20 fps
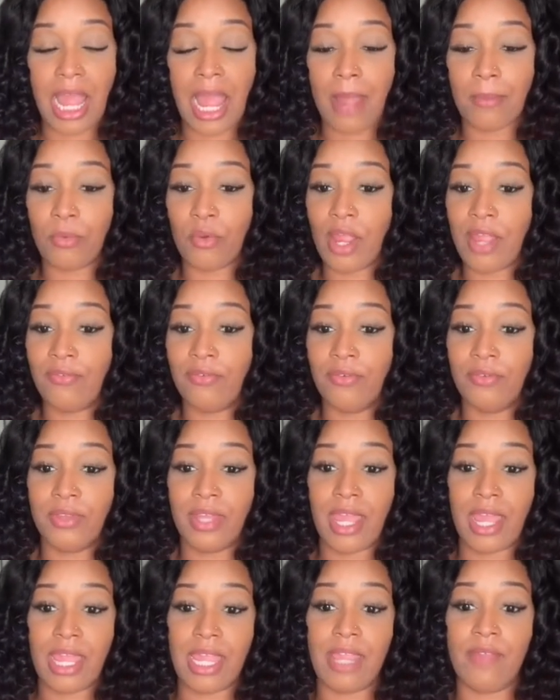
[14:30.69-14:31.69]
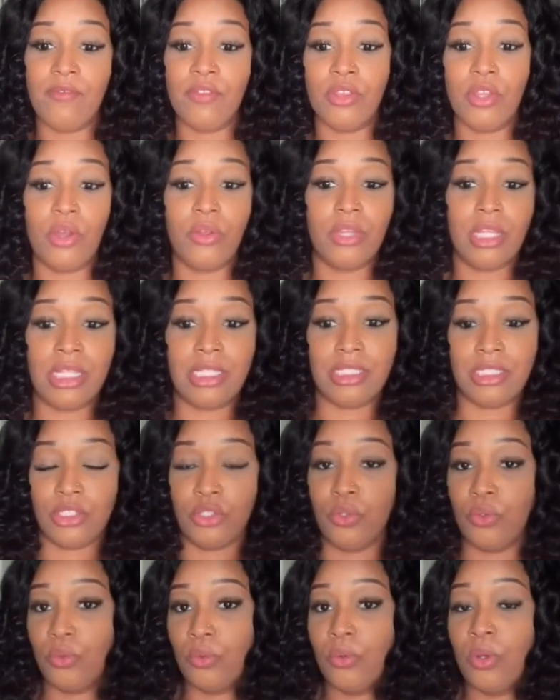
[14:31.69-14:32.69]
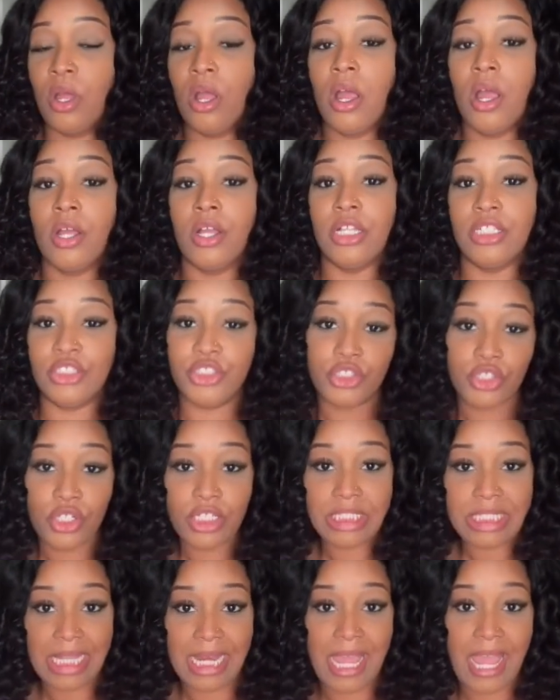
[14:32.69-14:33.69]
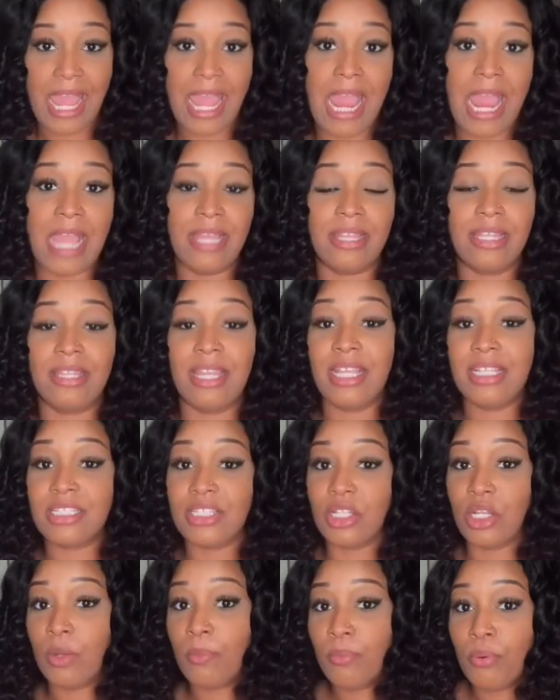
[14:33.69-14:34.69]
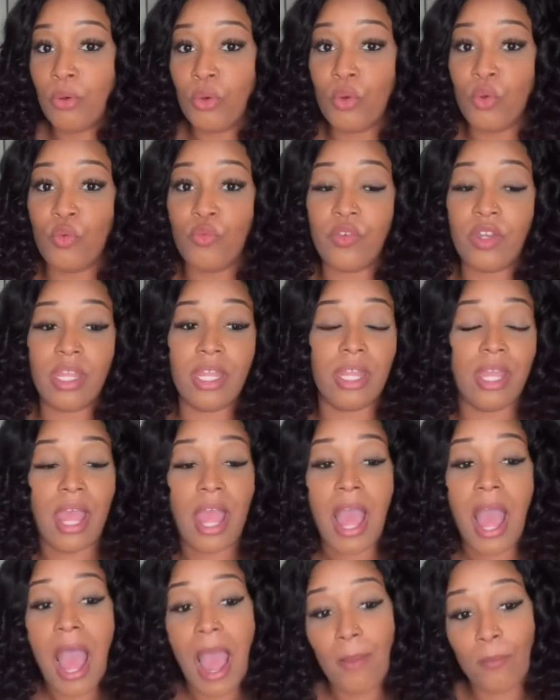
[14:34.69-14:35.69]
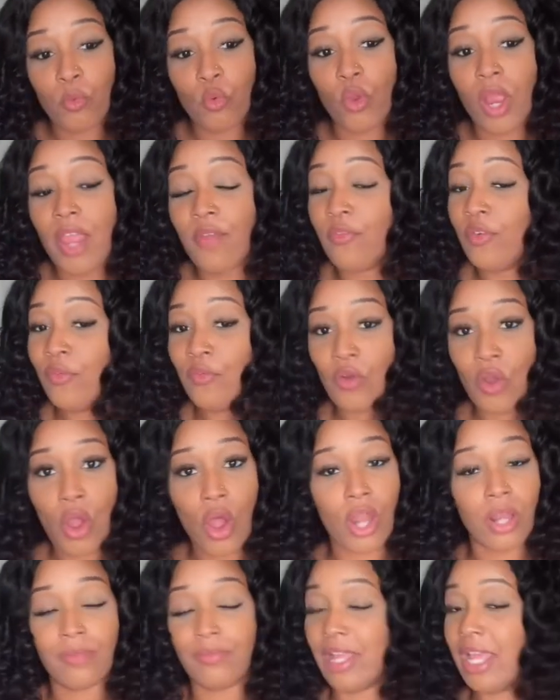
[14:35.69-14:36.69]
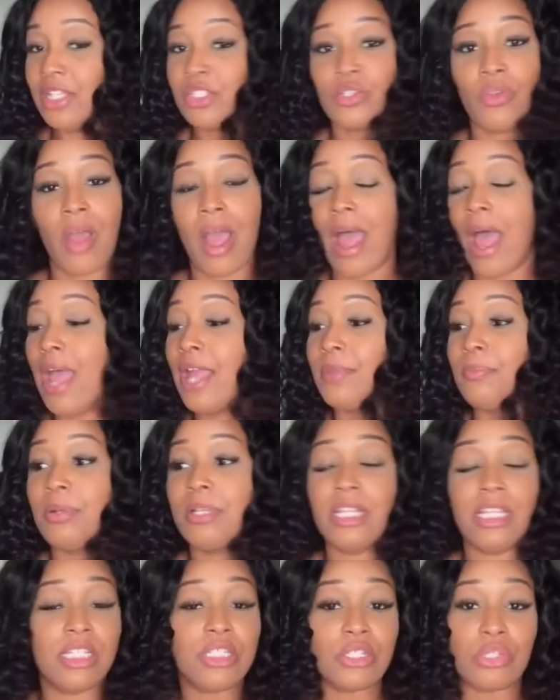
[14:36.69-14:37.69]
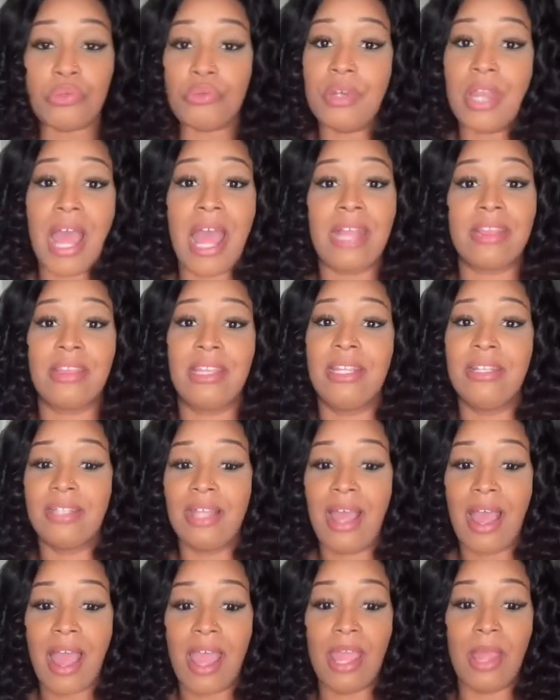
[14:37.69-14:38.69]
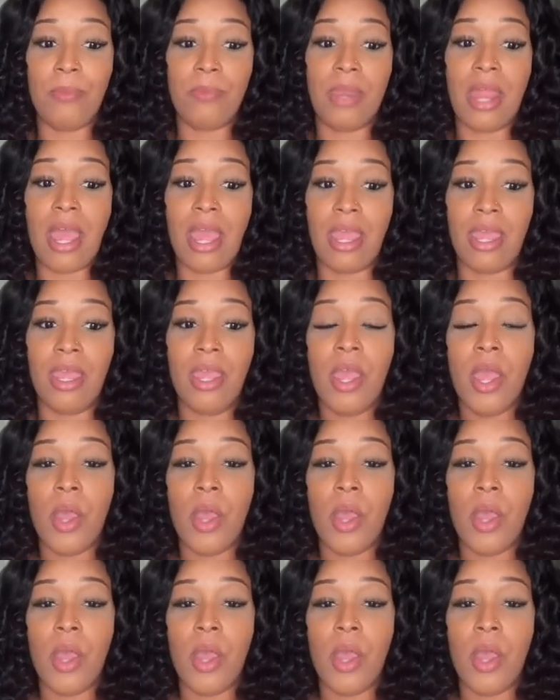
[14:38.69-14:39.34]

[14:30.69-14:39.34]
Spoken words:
I'm grateful that even though that's a new insurance that I had, that they still approved it. I'm grateful for all of that. So please do not think that I am not.